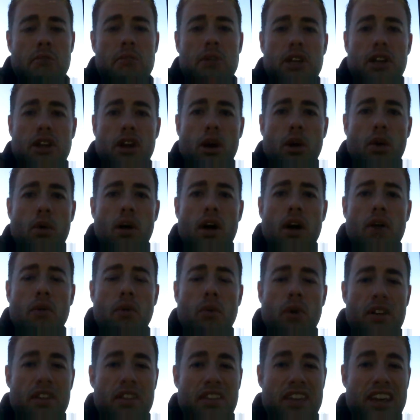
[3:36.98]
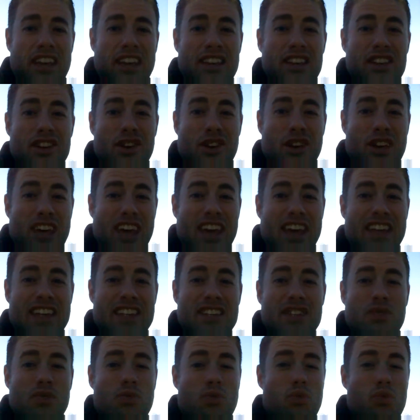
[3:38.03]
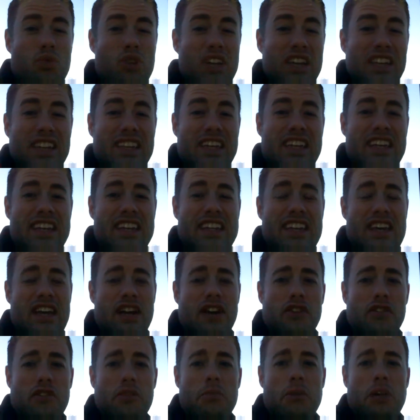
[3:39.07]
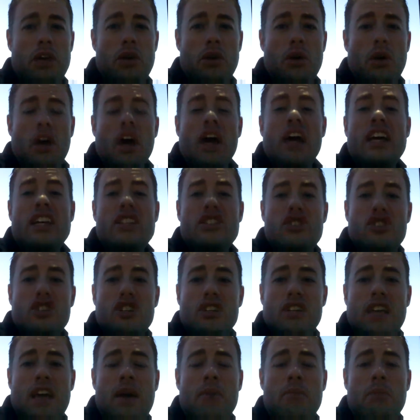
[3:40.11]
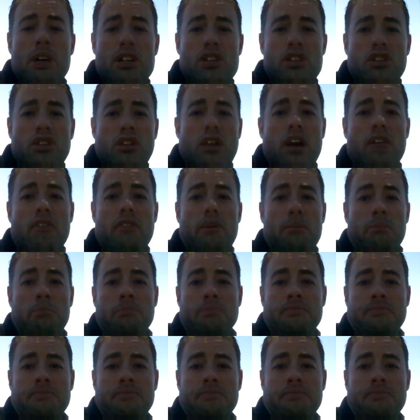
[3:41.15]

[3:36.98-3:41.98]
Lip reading: But you know what? One thing that your kids really need to hear from you is just how much you love them.